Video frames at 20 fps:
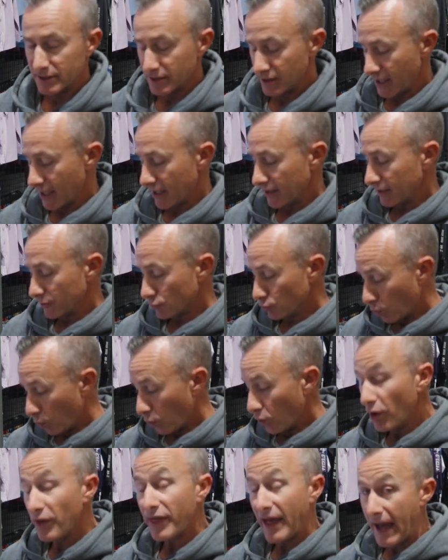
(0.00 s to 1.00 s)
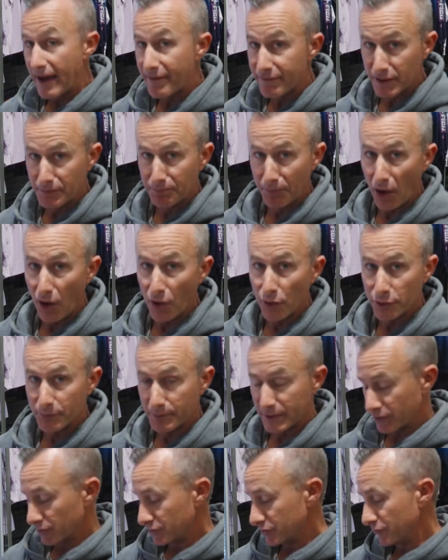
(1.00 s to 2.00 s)
Now, it's worth having both,
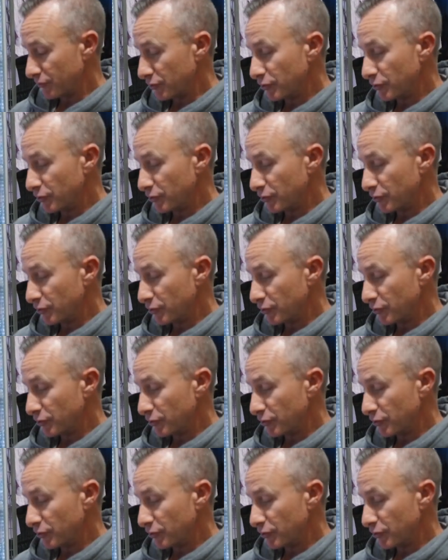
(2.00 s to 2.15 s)
because if